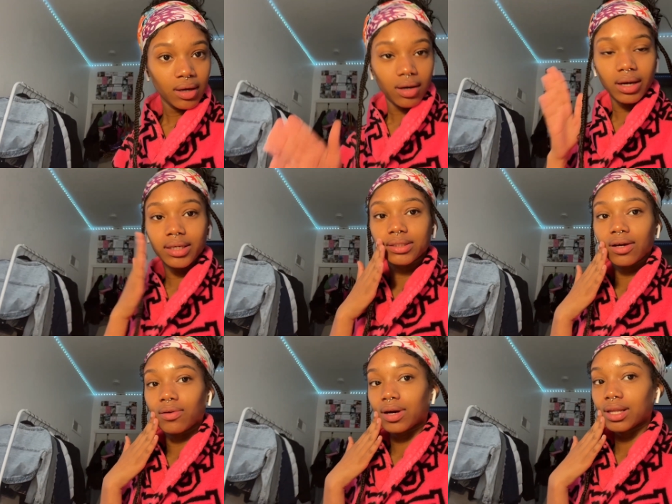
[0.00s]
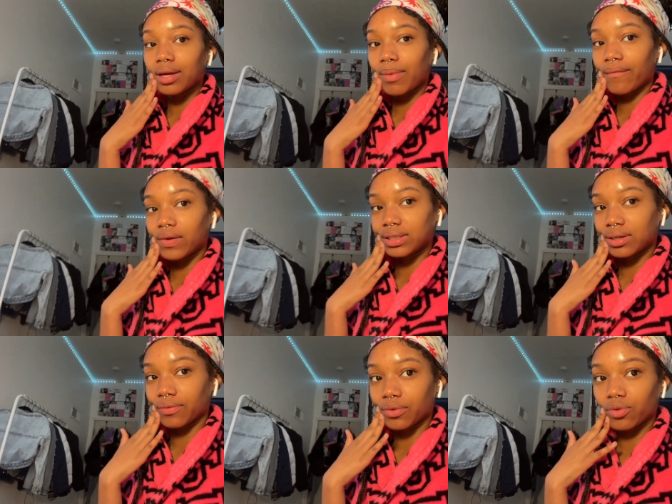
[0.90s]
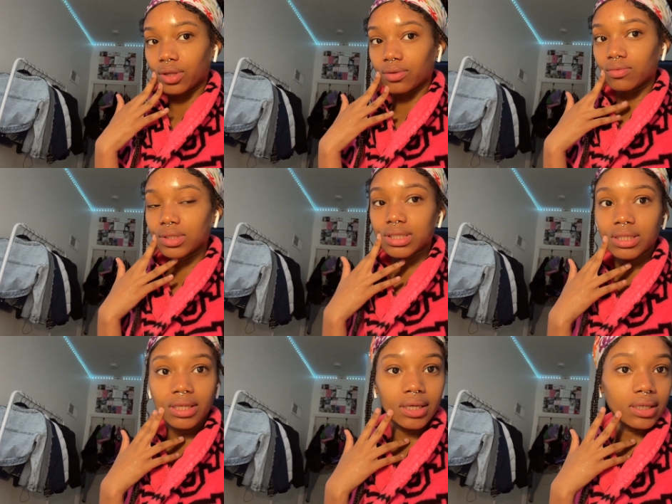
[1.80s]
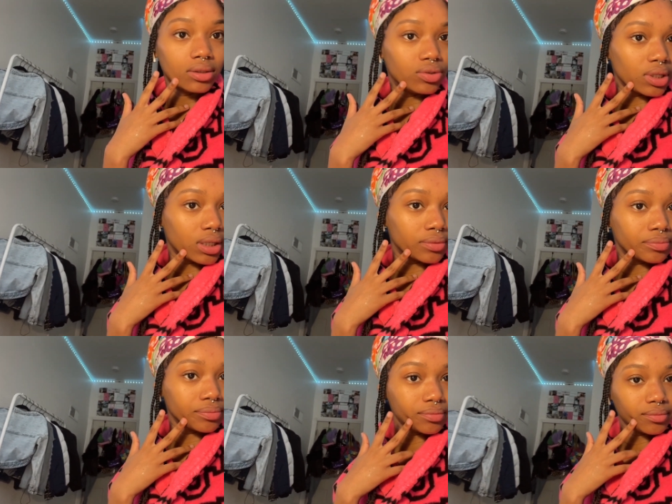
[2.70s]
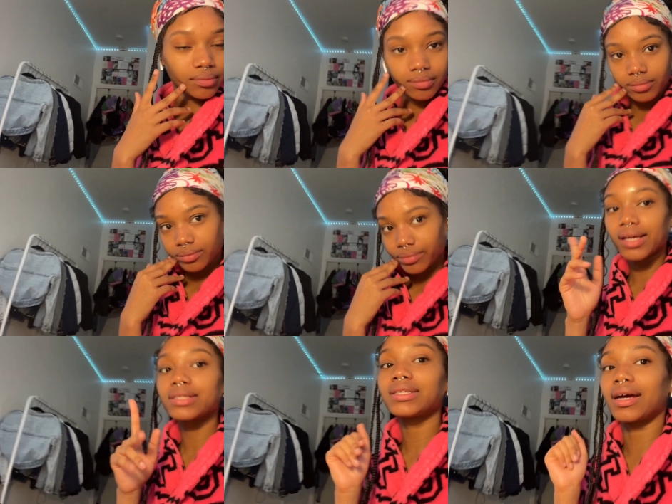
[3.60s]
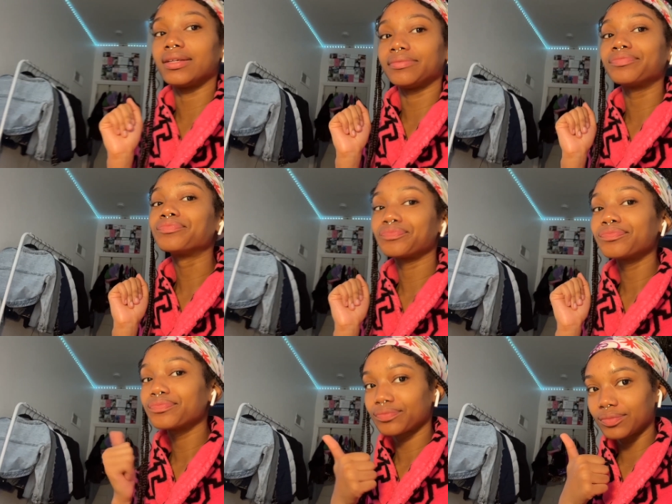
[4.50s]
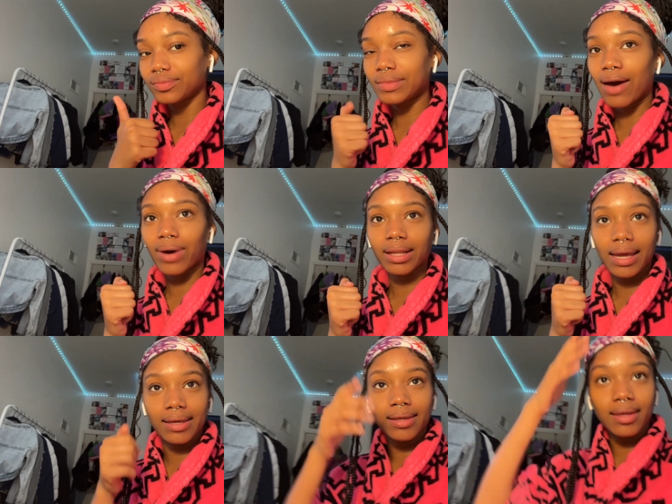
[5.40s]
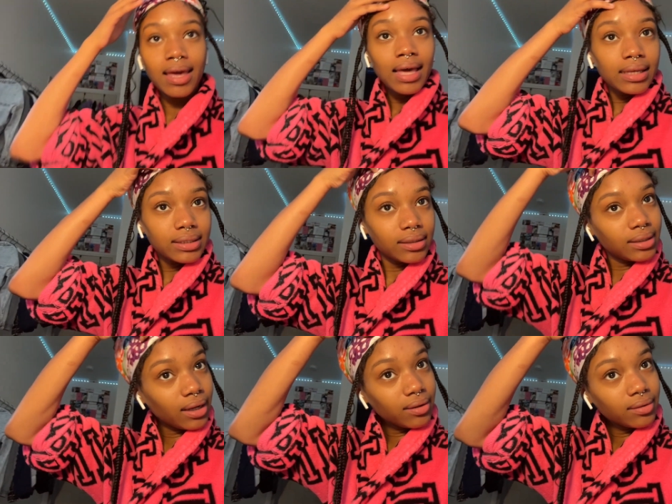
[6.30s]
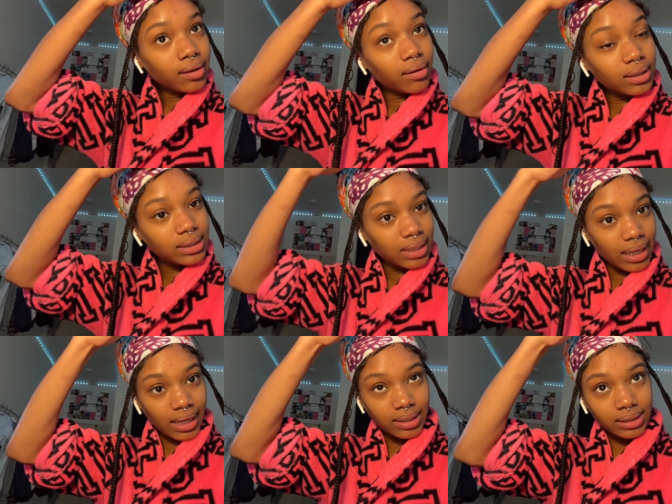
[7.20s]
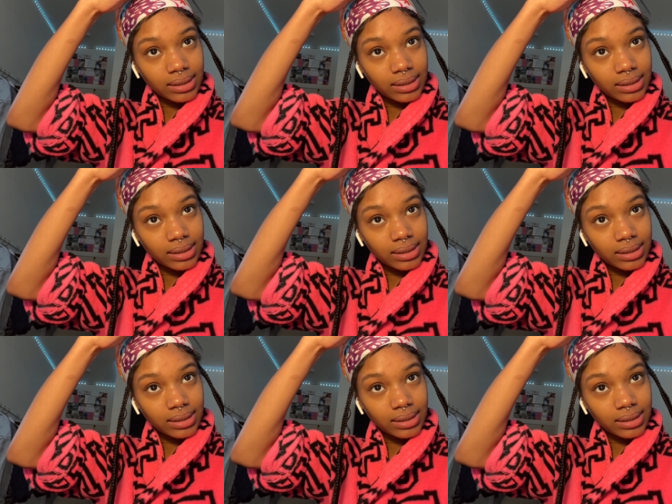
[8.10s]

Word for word: Okay, so I cleaned my face off real quick see is dry shiny how I like it. So now onto the edges